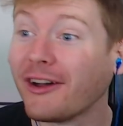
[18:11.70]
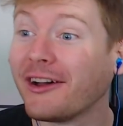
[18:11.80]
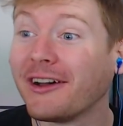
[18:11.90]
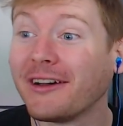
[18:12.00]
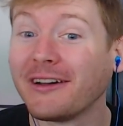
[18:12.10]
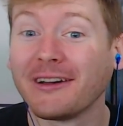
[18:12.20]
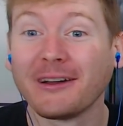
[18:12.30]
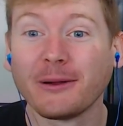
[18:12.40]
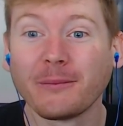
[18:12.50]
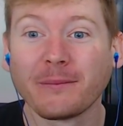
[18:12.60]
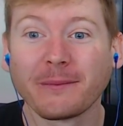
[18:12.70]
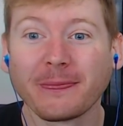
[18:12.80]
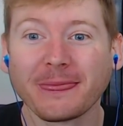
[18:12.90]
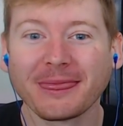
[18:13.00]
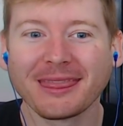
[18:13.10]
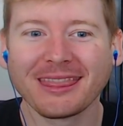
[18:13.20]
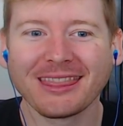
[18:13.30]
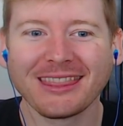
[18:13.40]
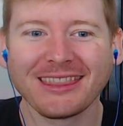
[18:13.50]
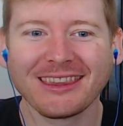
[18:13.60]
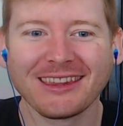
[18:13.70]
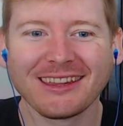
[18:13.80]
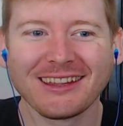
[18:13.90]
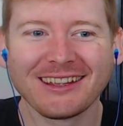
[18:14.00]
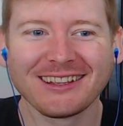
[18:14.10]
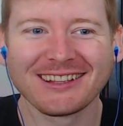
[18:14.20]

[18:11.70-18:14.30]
Come on! Toby's in there. No.